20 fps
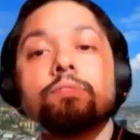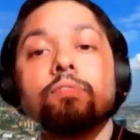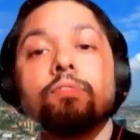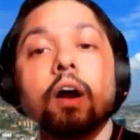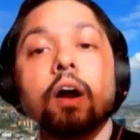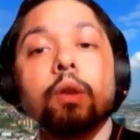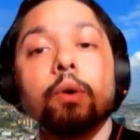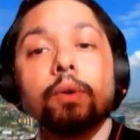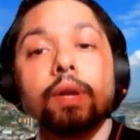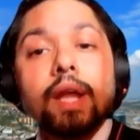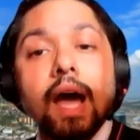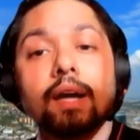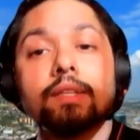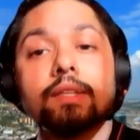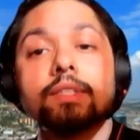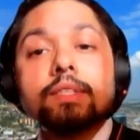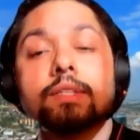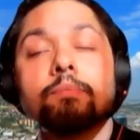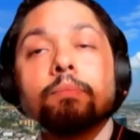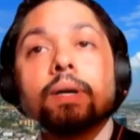followed
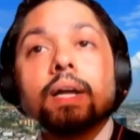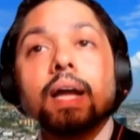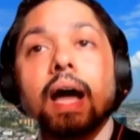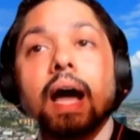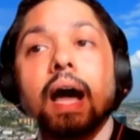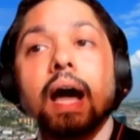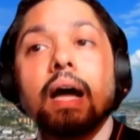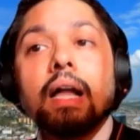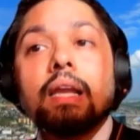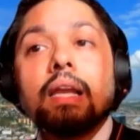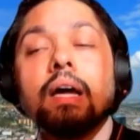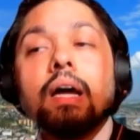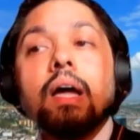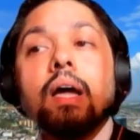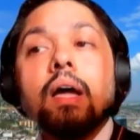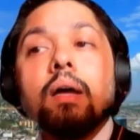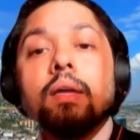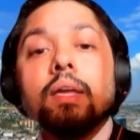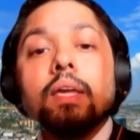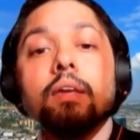Ansa McAL,
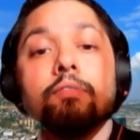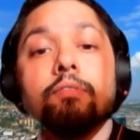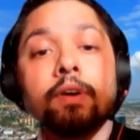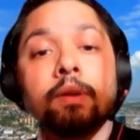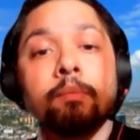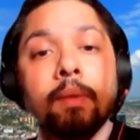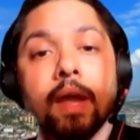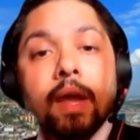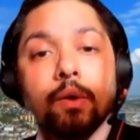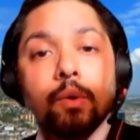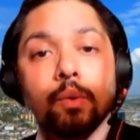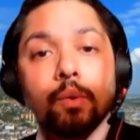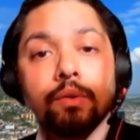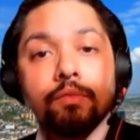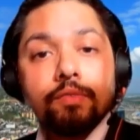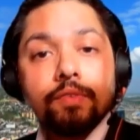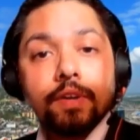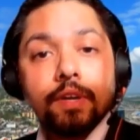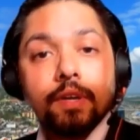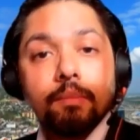even my own
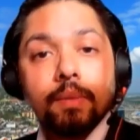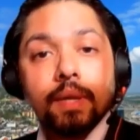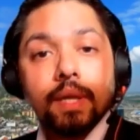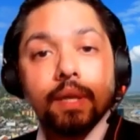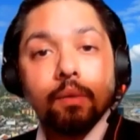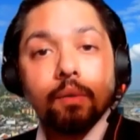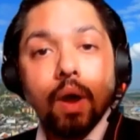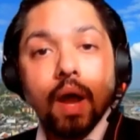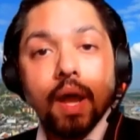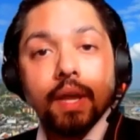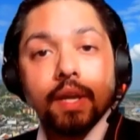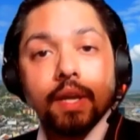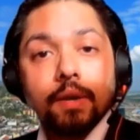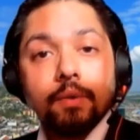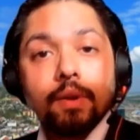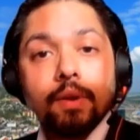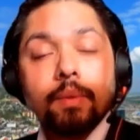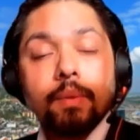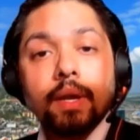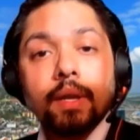firm, EY
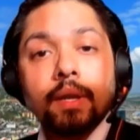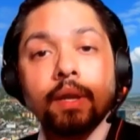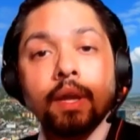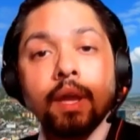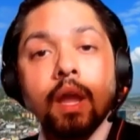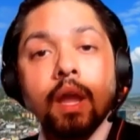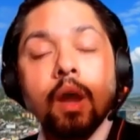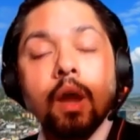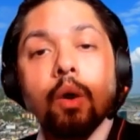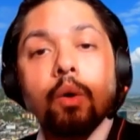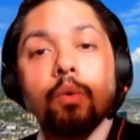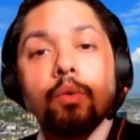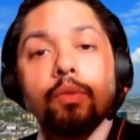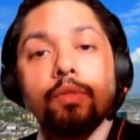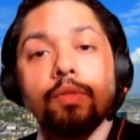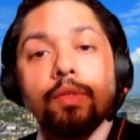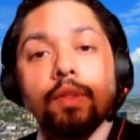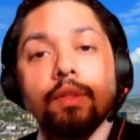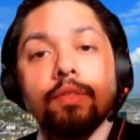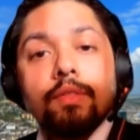Caribbean.
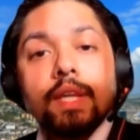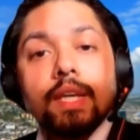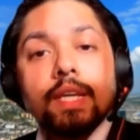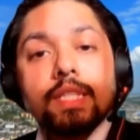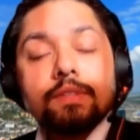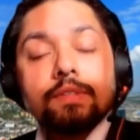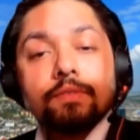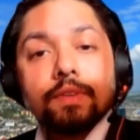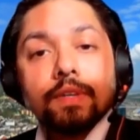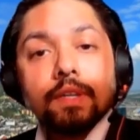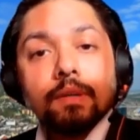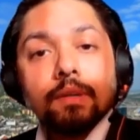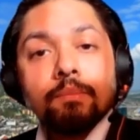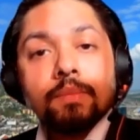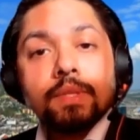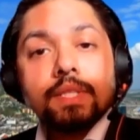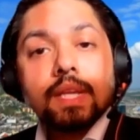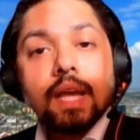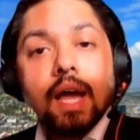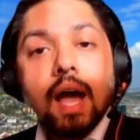These
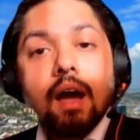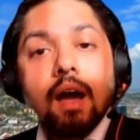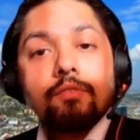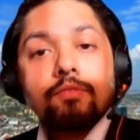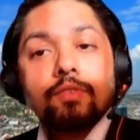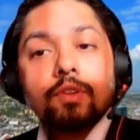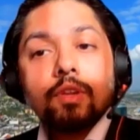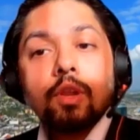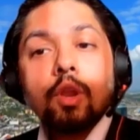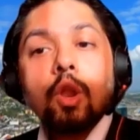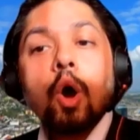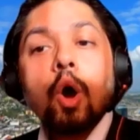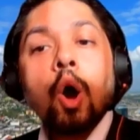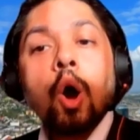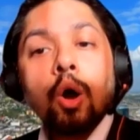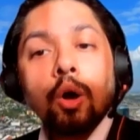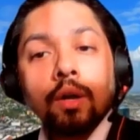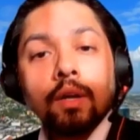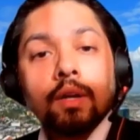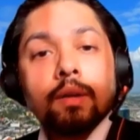firms have
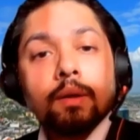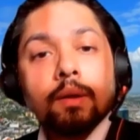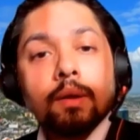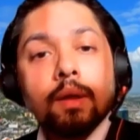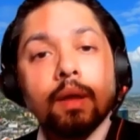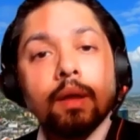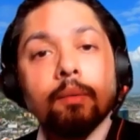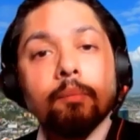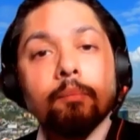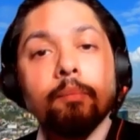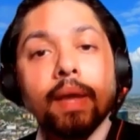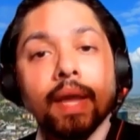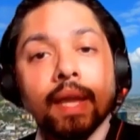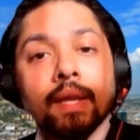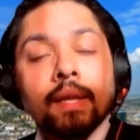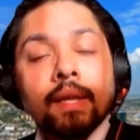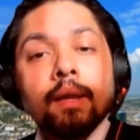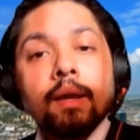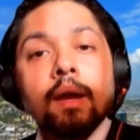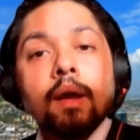long
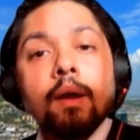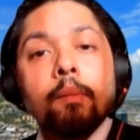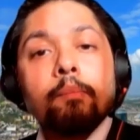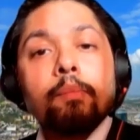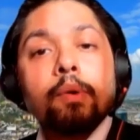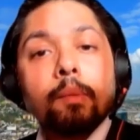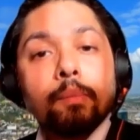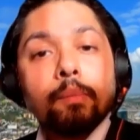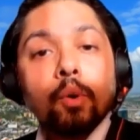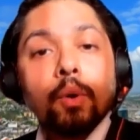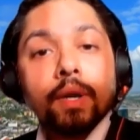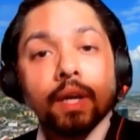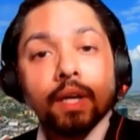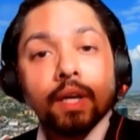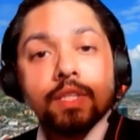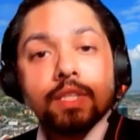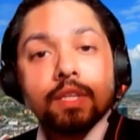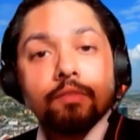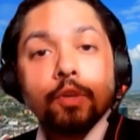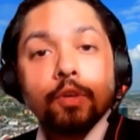been
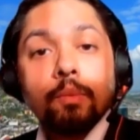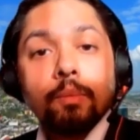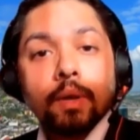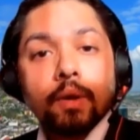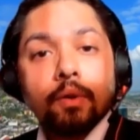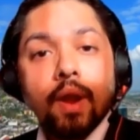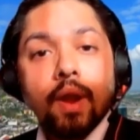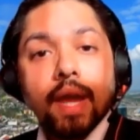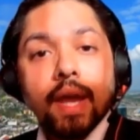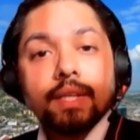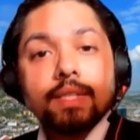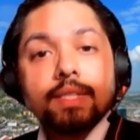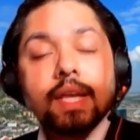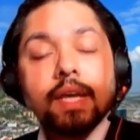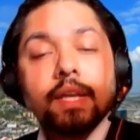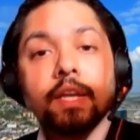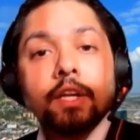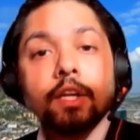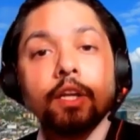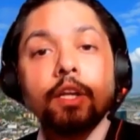proponents of human rights
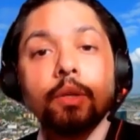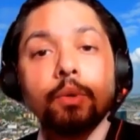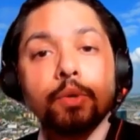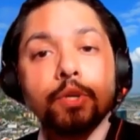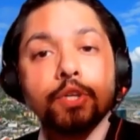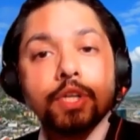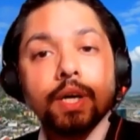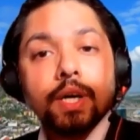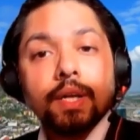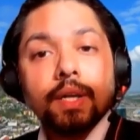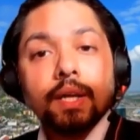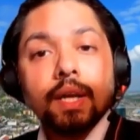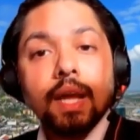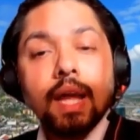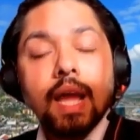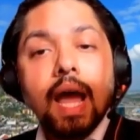and inclusion,